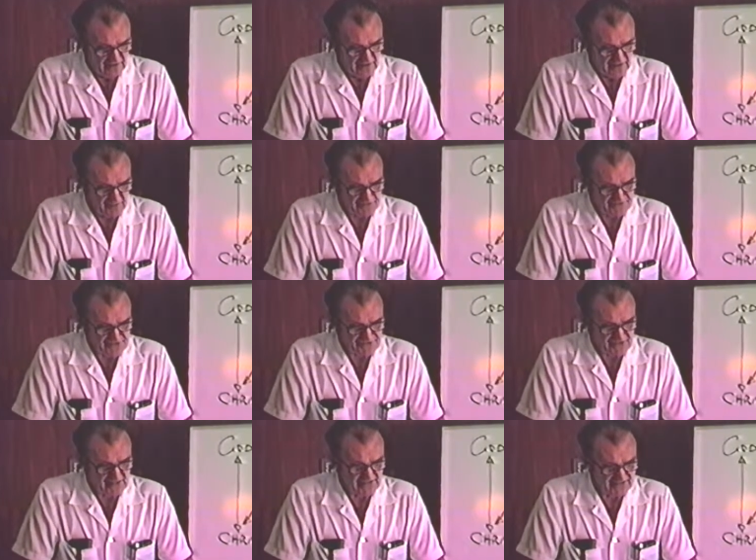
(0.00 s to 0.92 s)
He
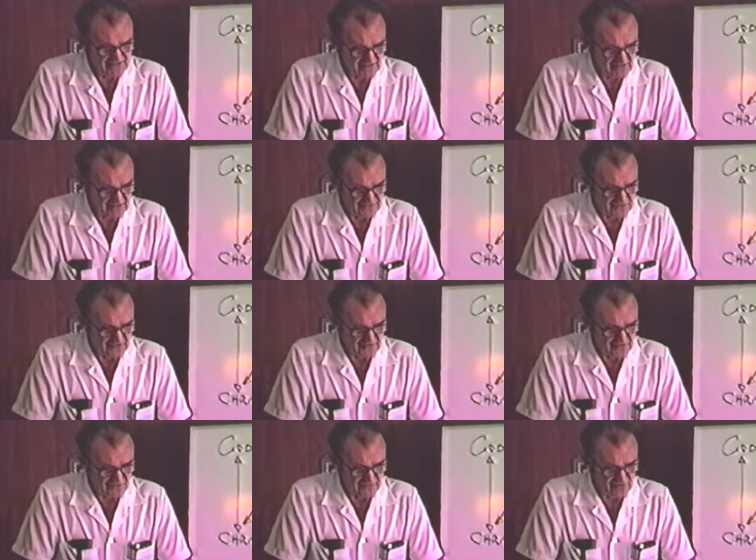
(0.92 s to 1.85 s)
possessed a dignity
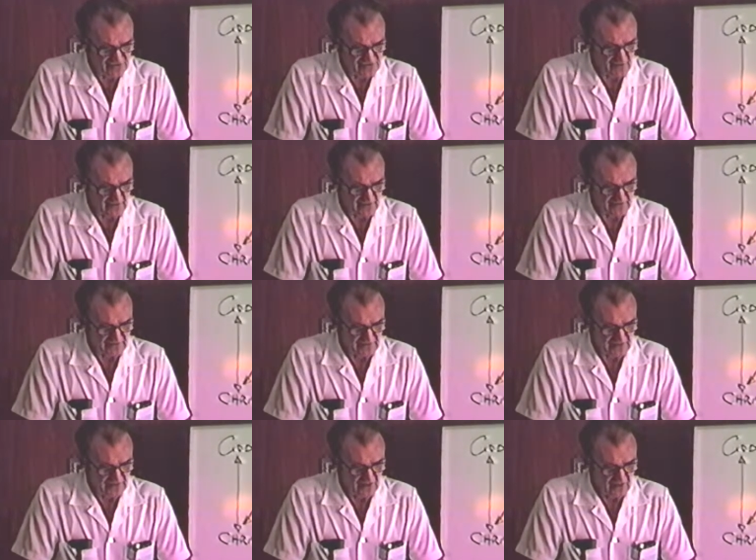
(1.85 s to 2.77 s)
and
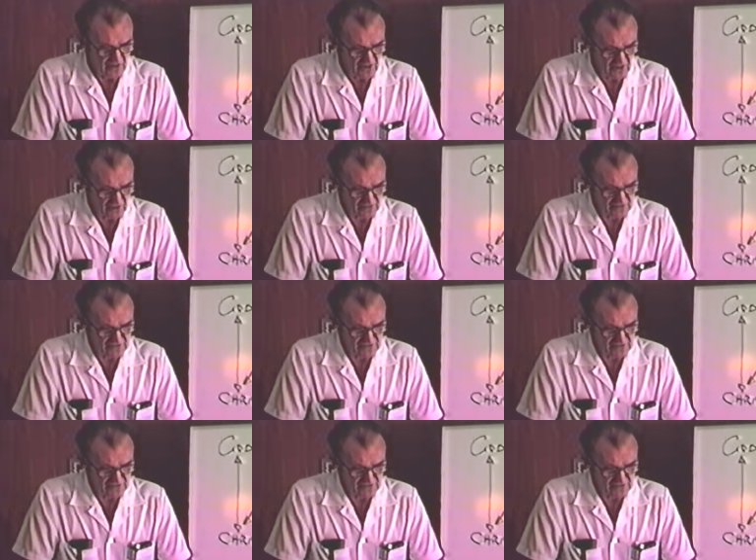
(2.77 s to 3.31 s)
individuality wholly